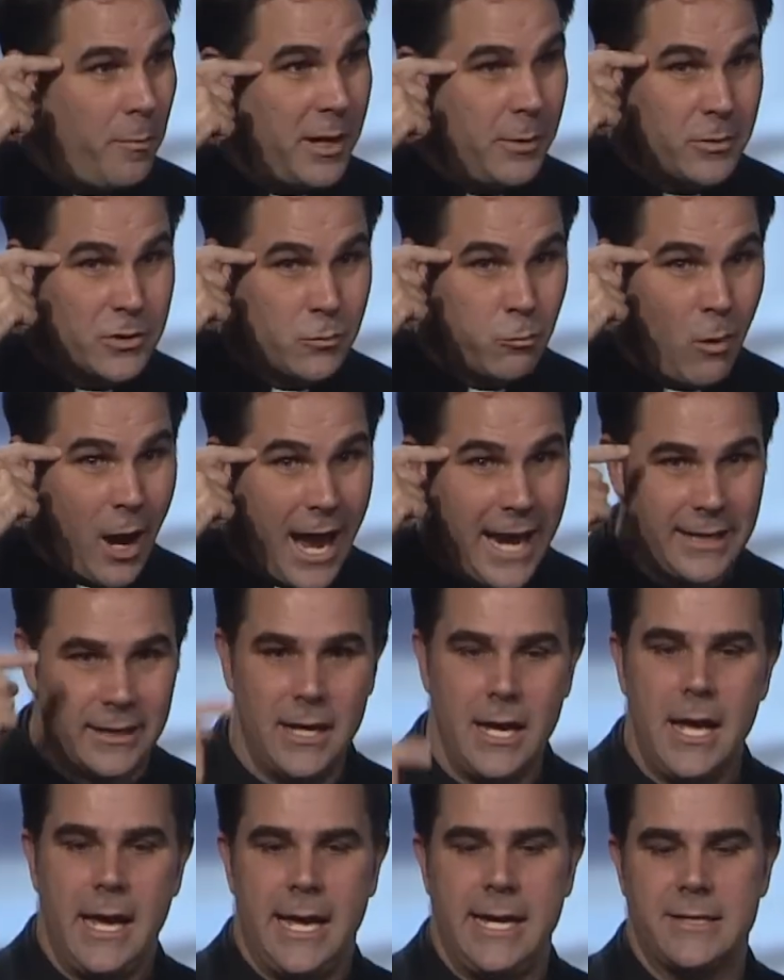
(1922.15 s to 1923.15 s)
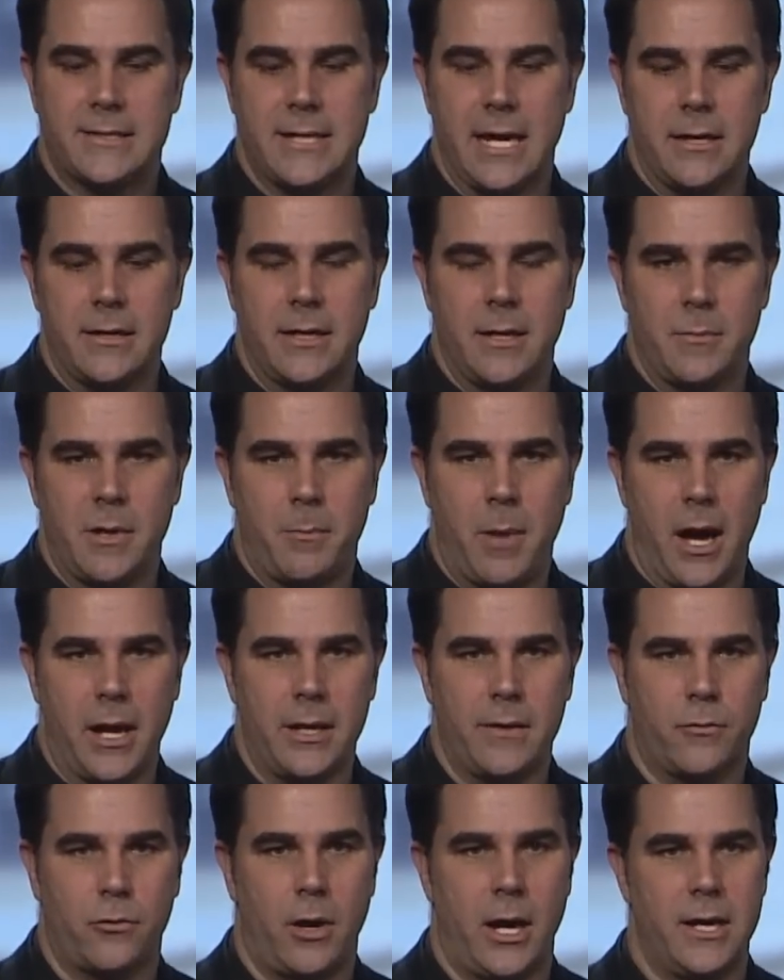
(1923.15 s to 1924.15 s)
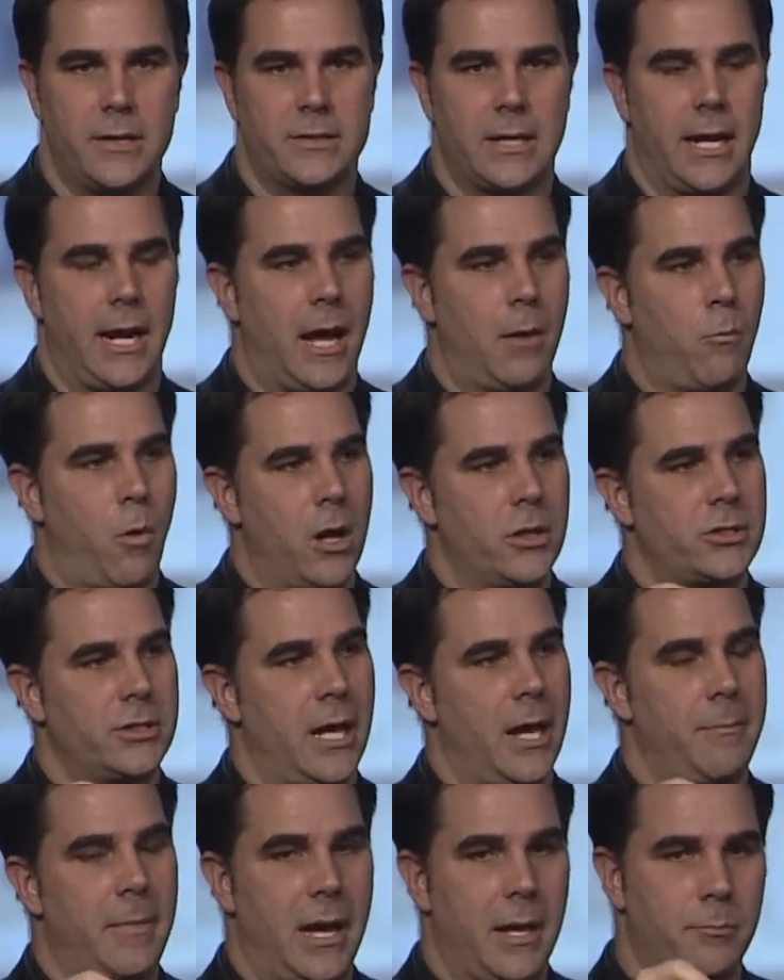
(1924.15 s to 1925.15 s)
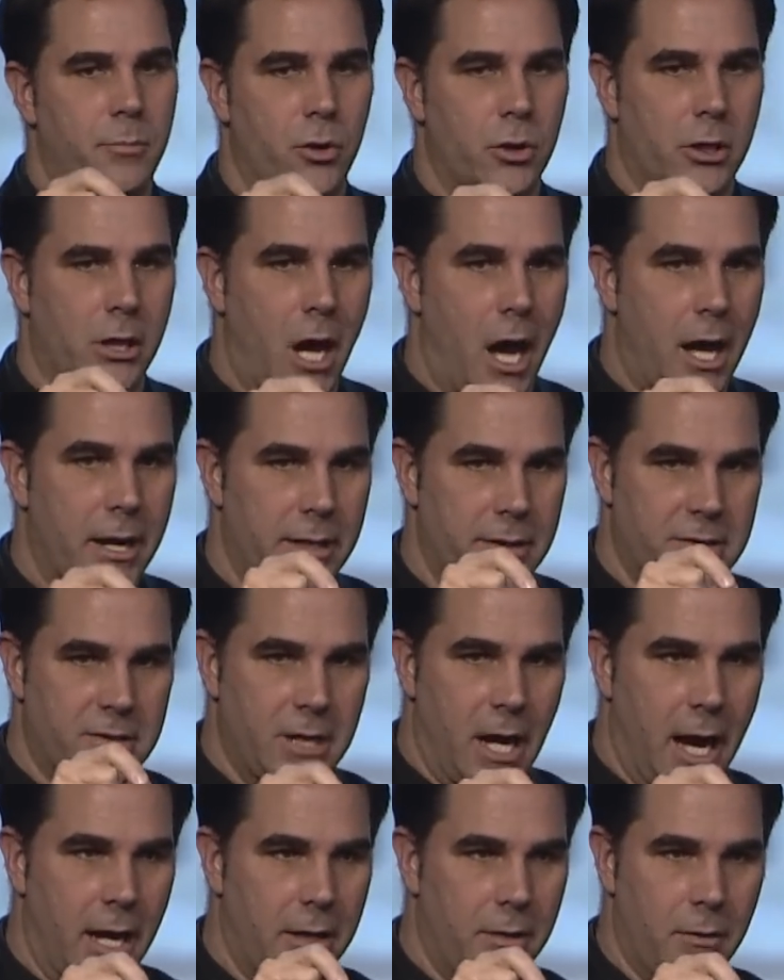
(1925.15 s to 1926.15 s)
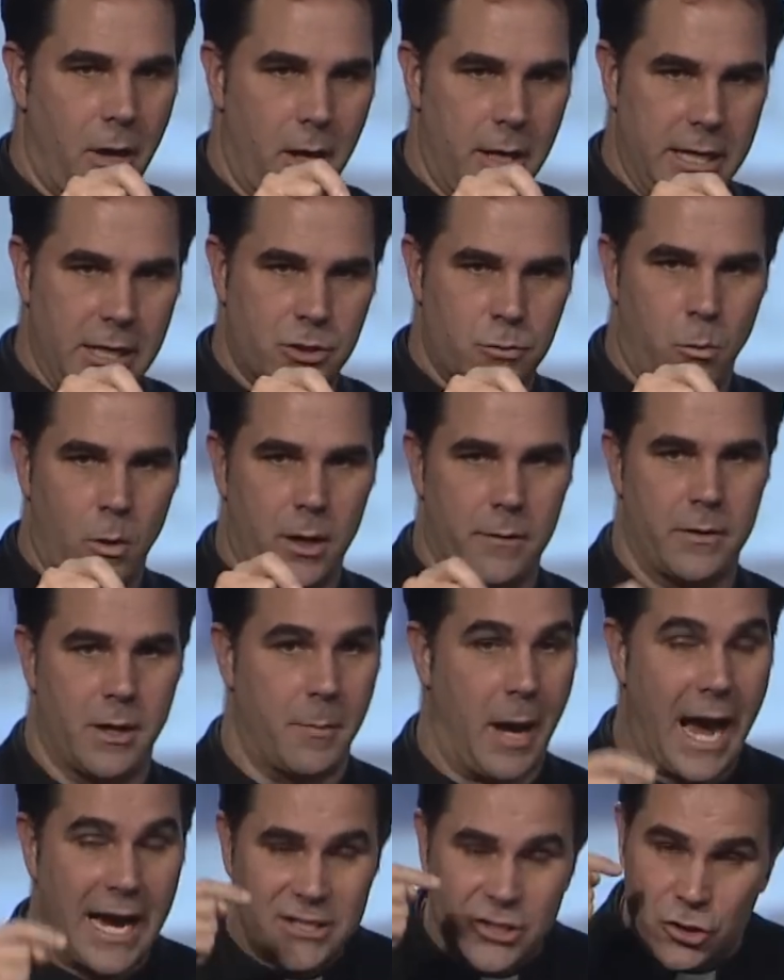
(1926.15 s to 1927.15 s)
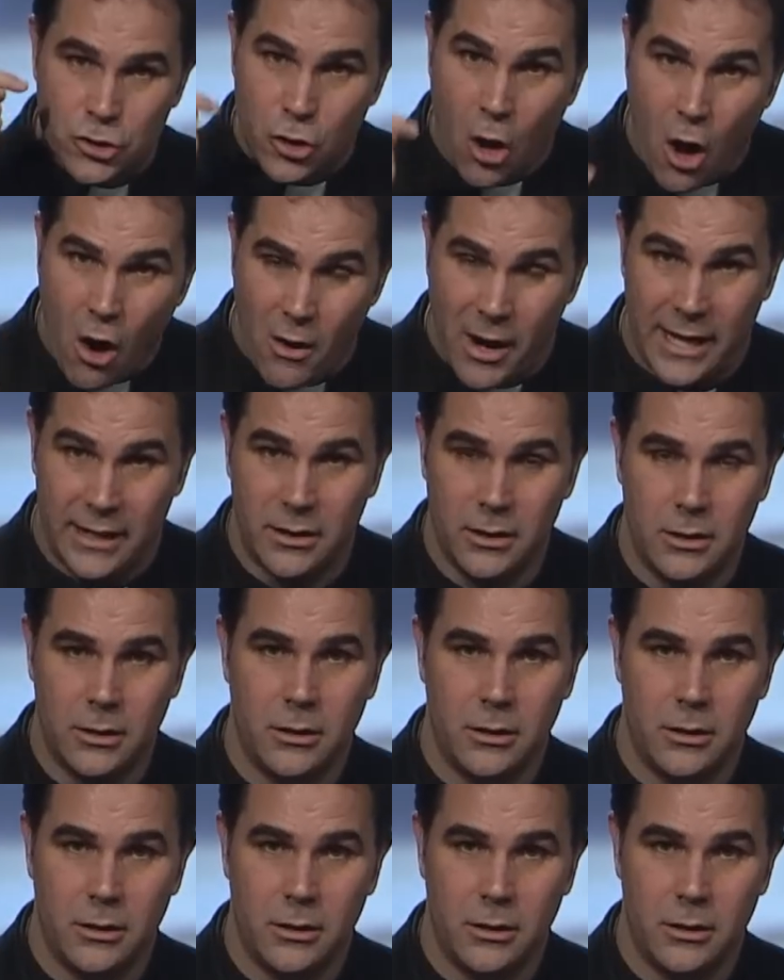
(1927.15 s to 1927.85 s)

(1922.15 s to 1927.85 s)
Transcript: me was right. He said to them, "The body of Christ," and I watched that man put God inside each one of them. I saw it.